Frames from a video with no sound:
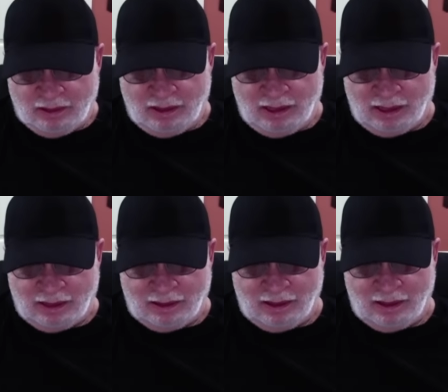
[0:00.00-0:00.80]

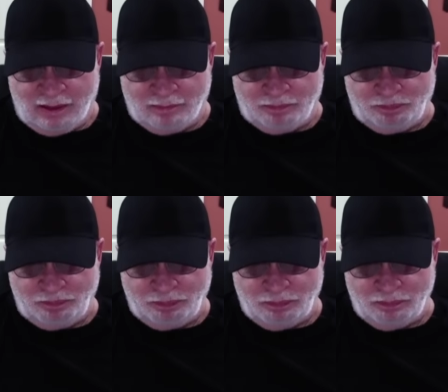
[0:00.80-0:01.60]
And,
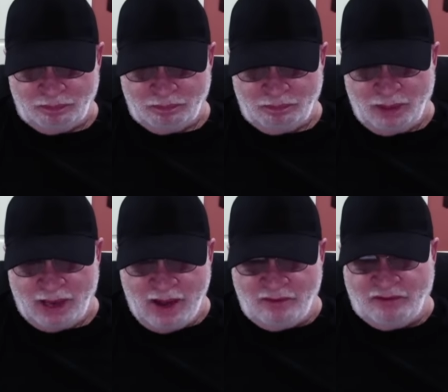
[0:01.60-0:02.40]
um,
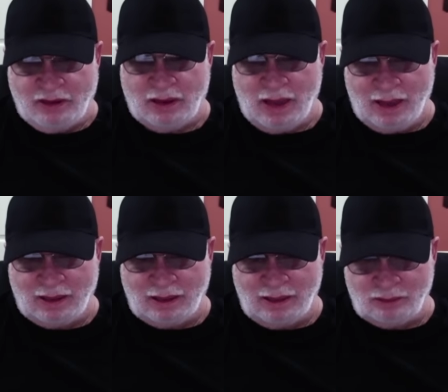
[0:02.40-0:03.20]
but I feel
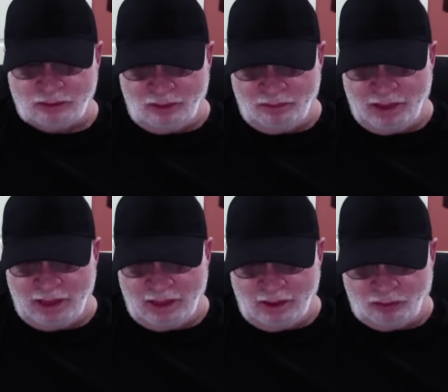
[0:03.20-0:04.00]
like it's going to
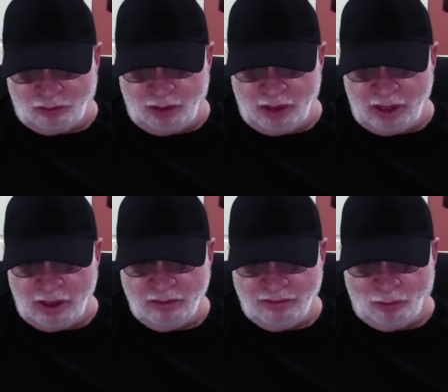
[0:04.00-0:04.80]
be
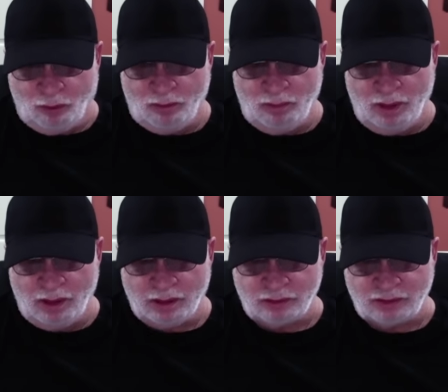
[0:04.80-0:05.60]
three, four
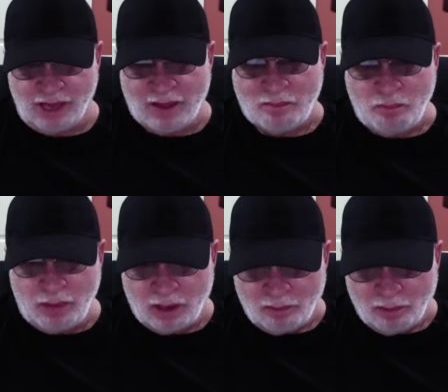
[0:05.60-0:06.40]
months at
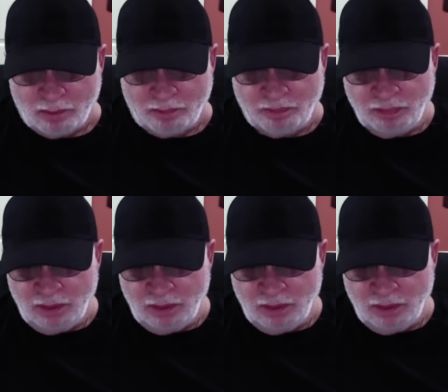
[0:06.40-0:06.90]
minimum.